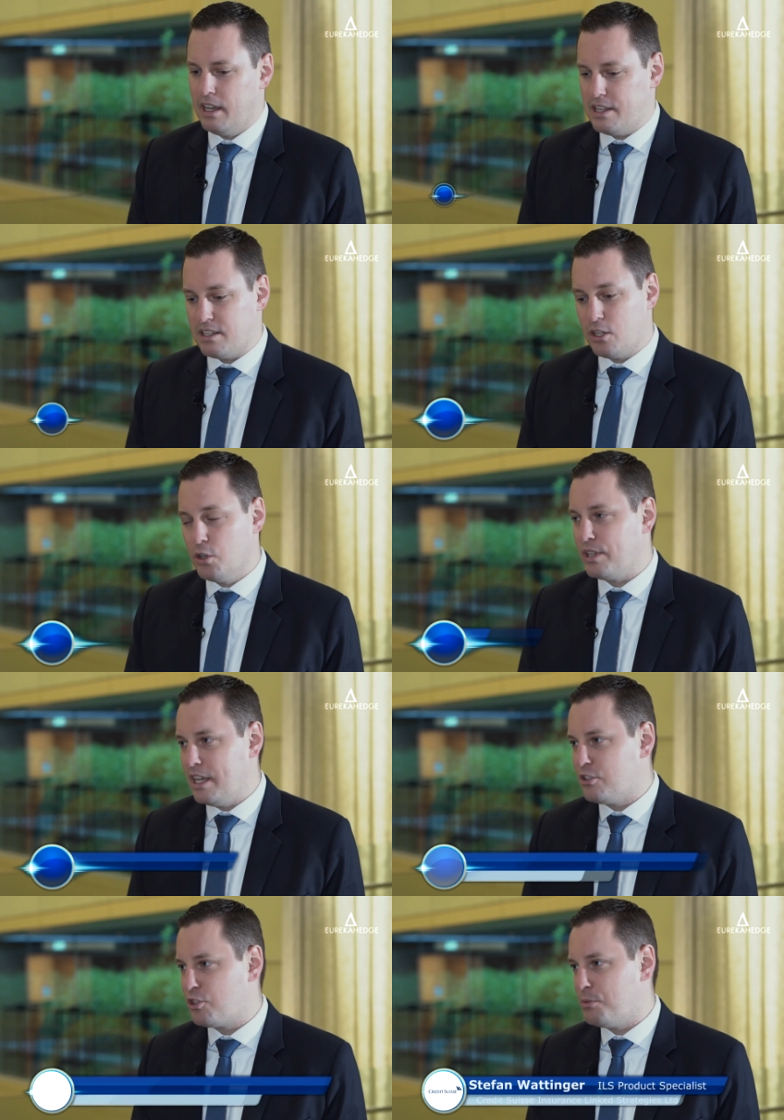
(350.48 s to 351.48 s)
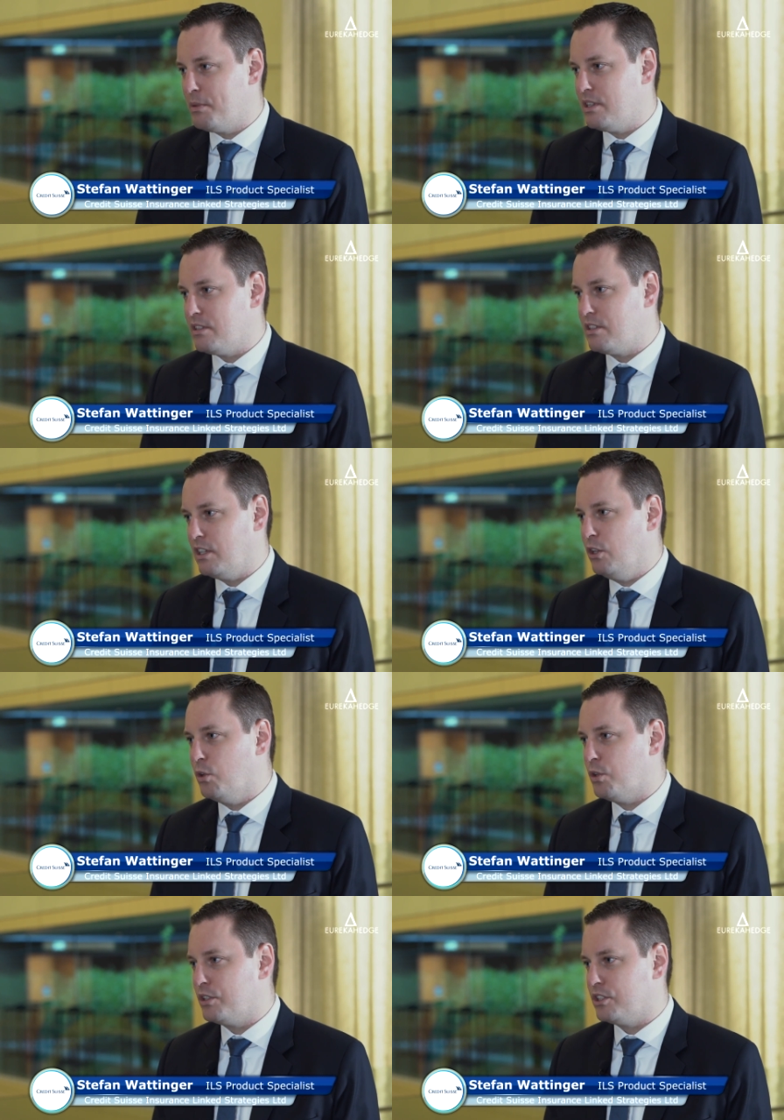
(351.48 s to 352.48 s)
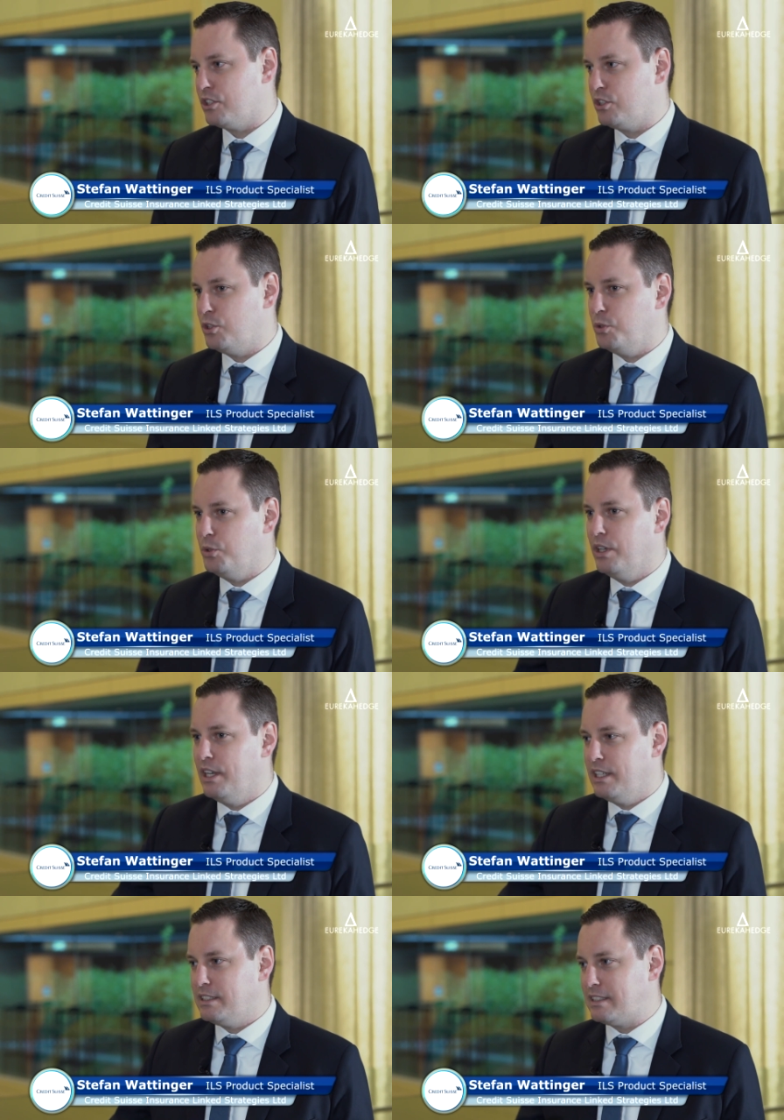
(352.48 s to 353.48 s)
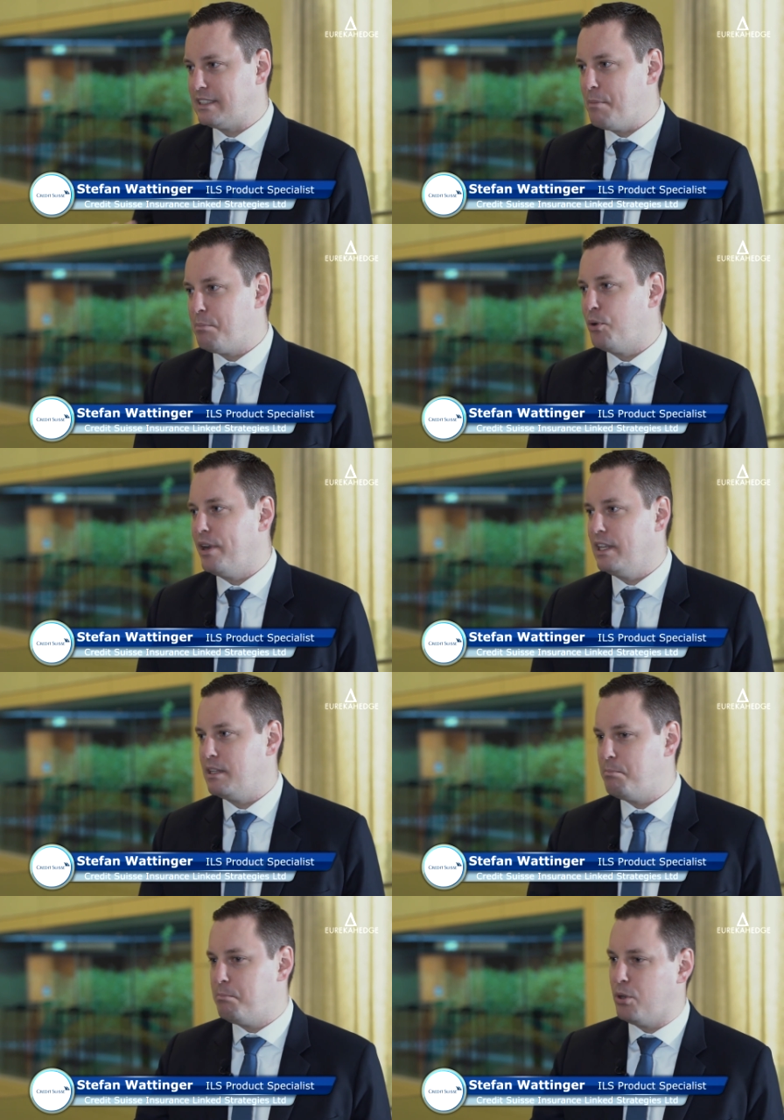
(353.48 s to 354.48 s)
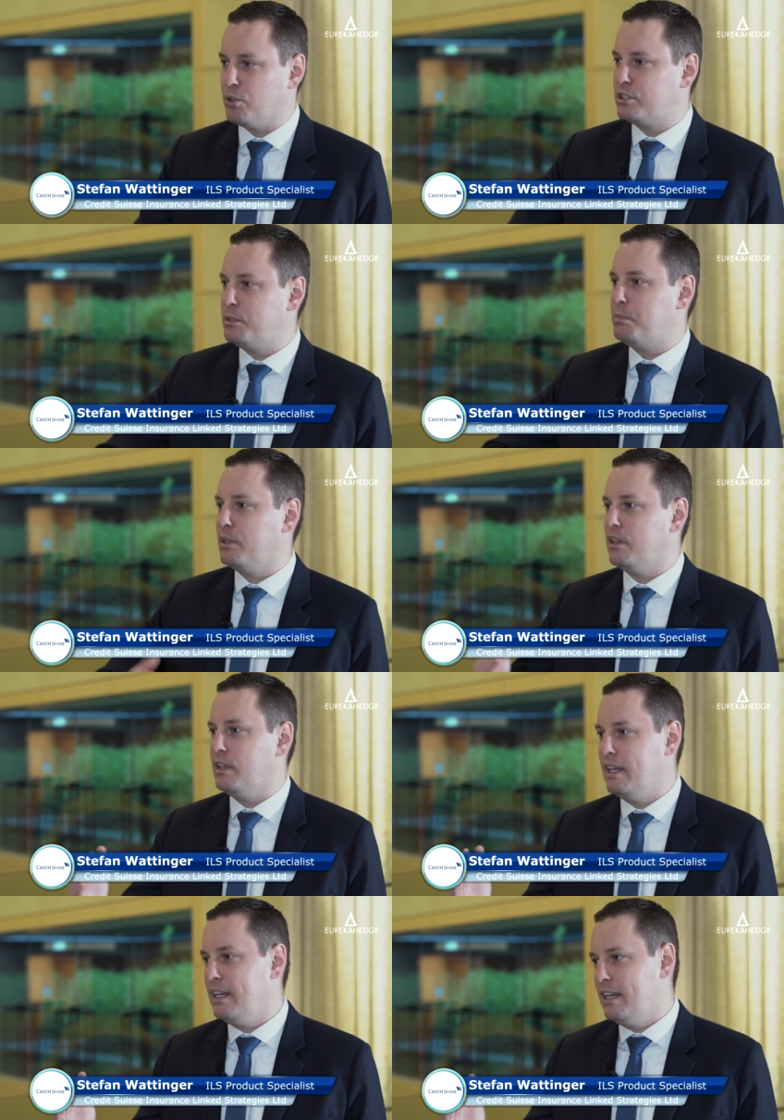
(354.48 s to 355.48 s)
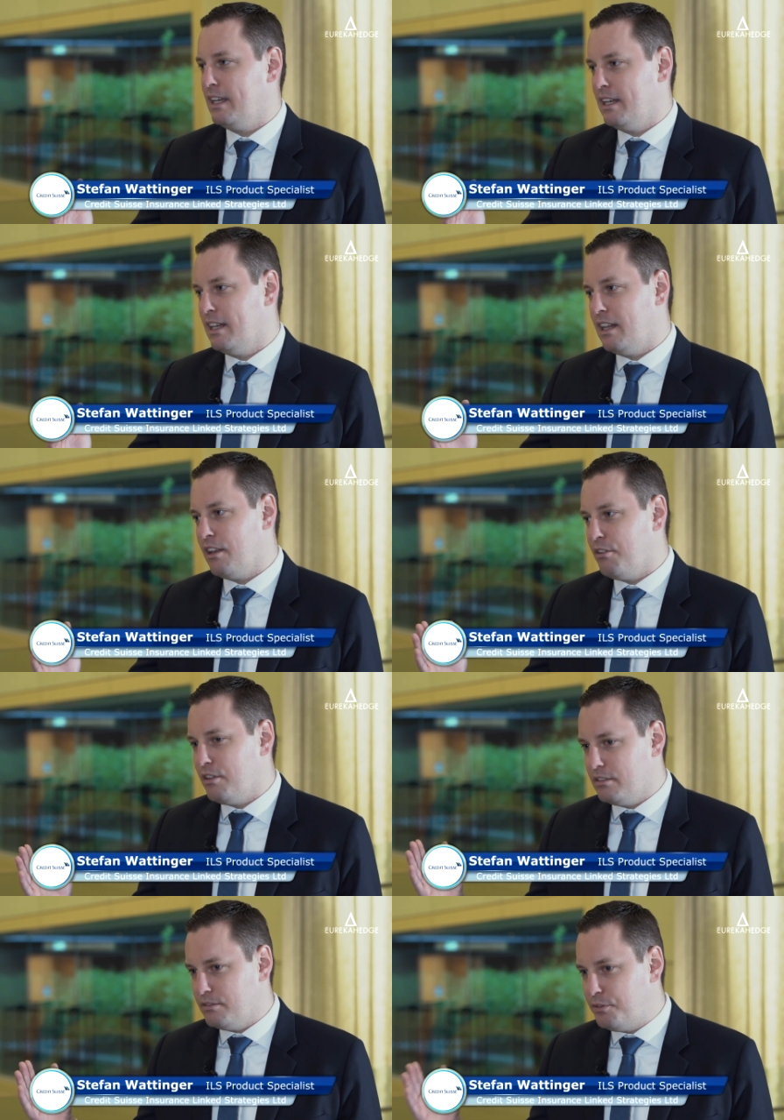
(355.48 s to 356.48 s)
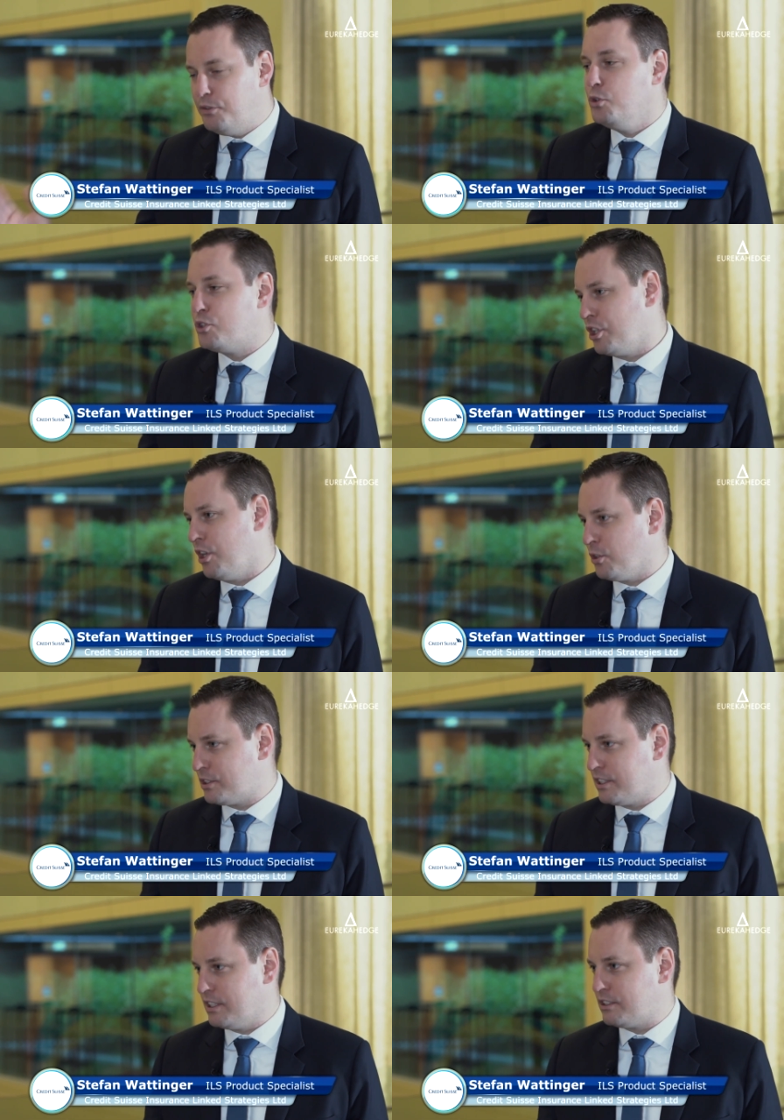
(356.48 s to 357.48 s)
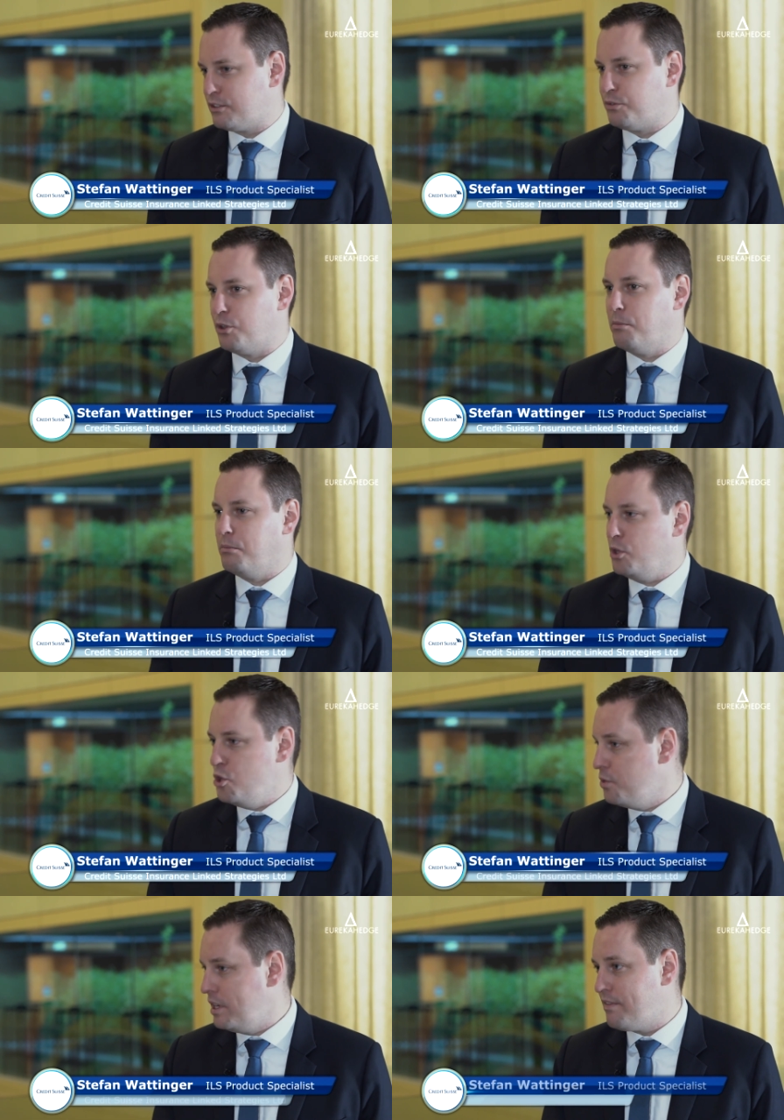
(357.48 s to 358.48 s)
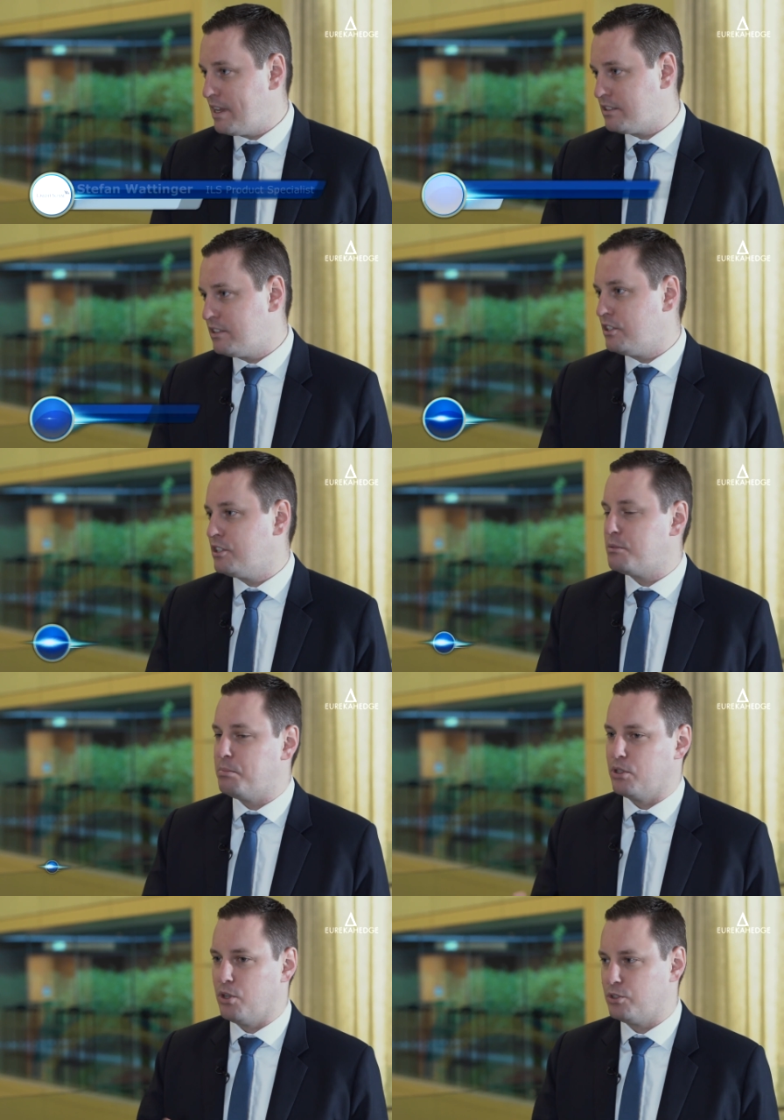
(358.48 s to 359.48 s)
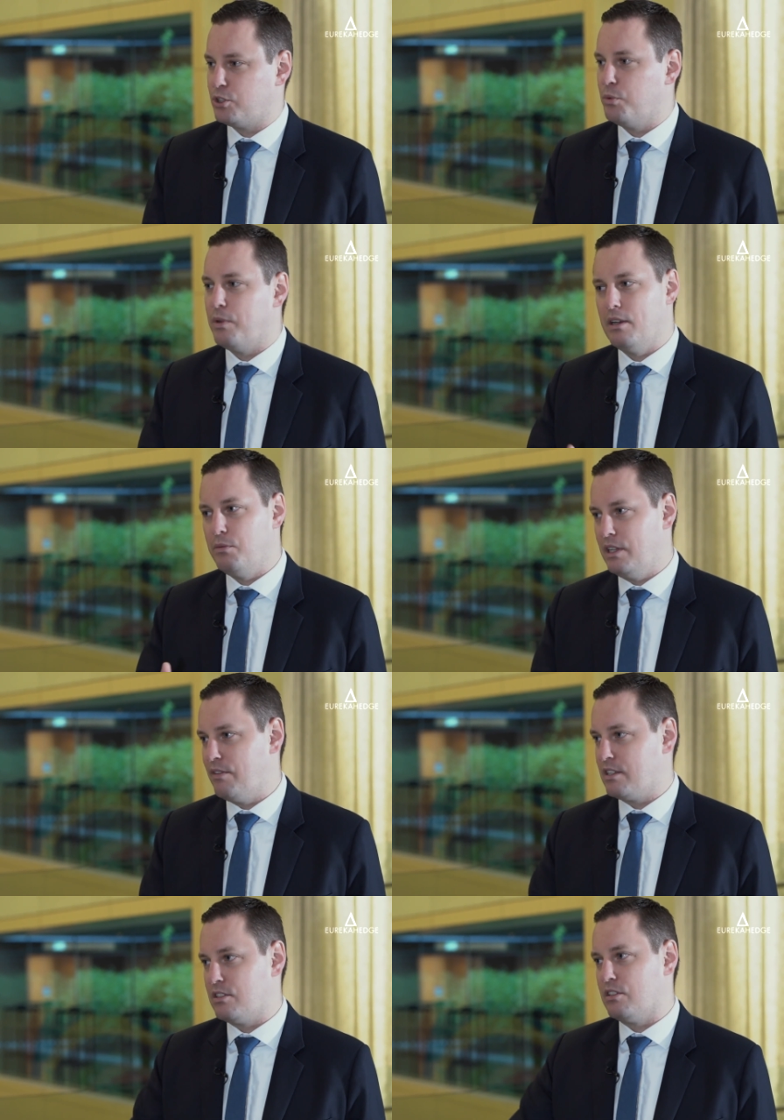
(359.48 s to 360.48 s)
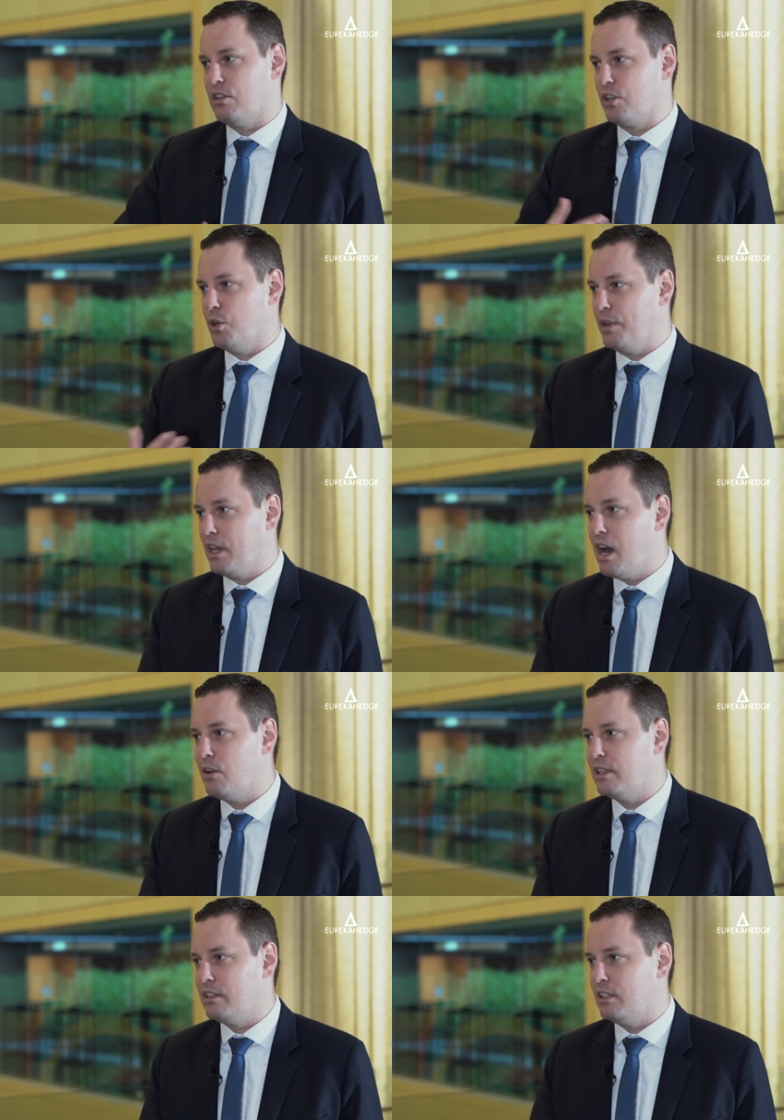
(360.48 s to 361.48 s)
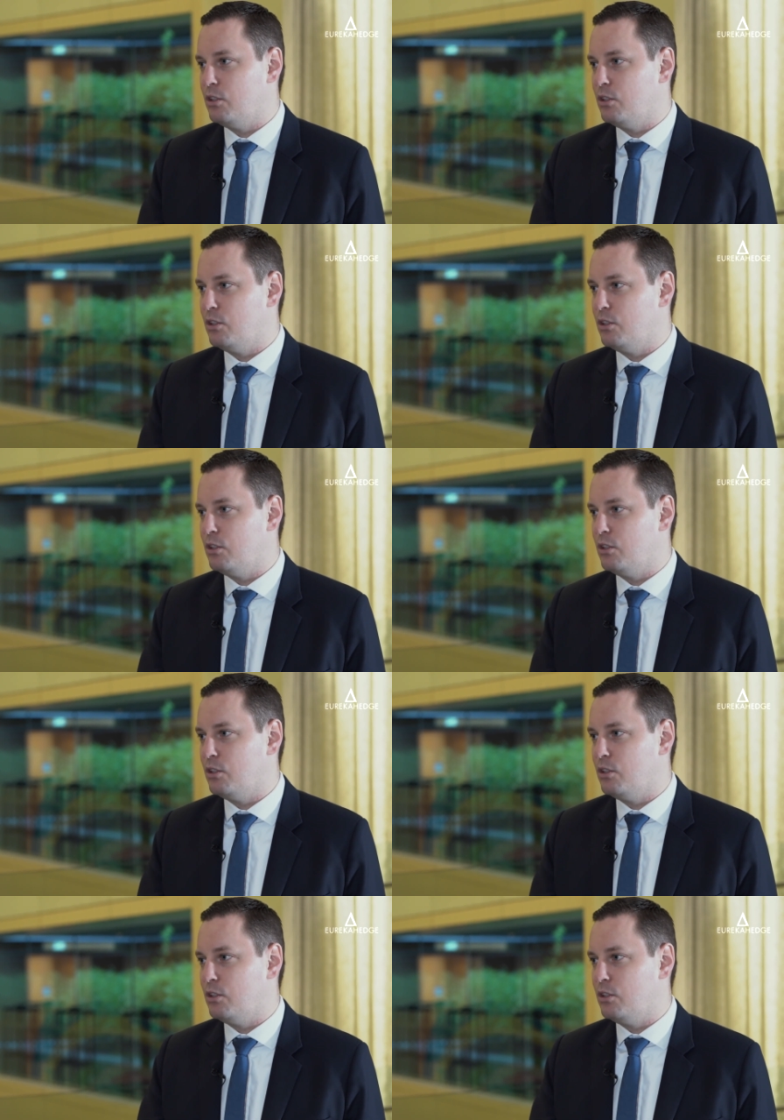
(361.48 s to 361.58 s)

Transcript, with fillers: is a good instrument in order to separate possible future losses from new investors, but also when investors are going out, that they